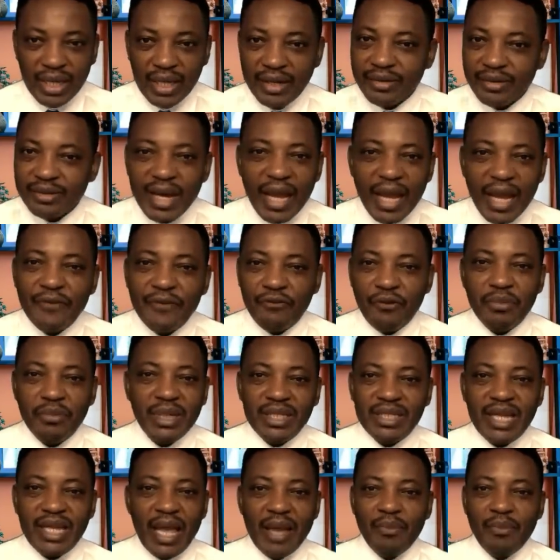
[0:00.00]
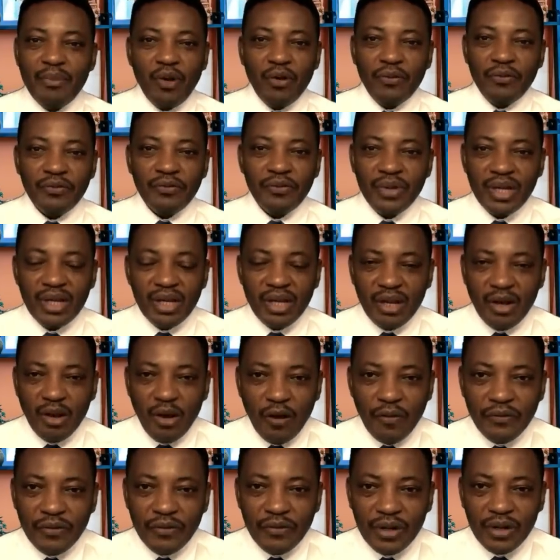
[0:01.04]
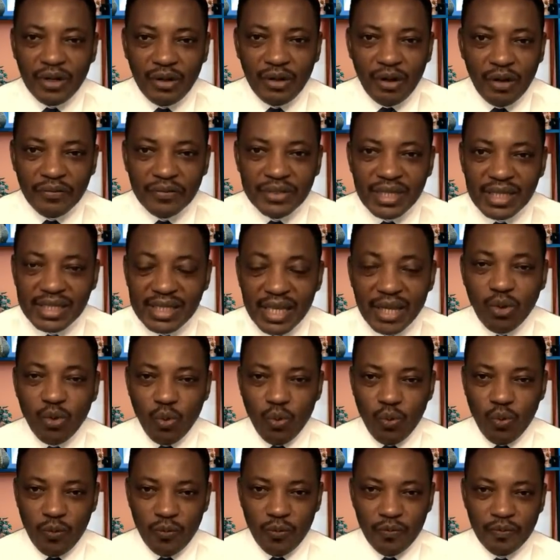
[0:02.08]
right from the time of Seseko.